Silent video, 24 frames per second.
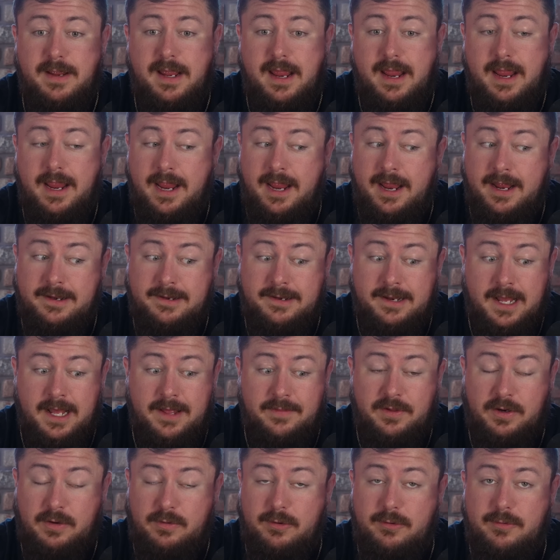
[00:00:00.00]
And uh,
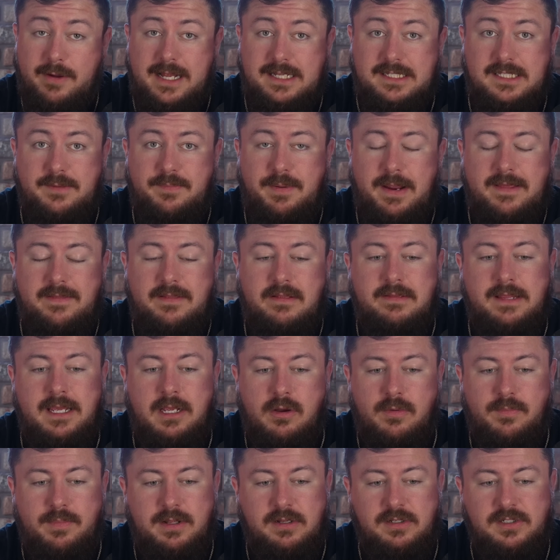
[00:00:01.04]
the crew has to pay the
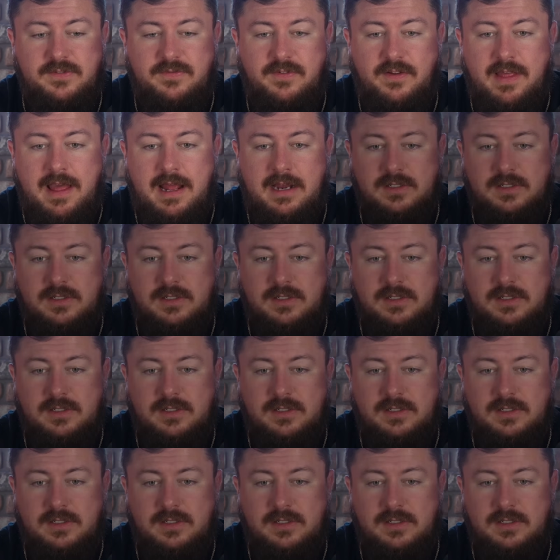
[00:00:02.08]
legal bills for that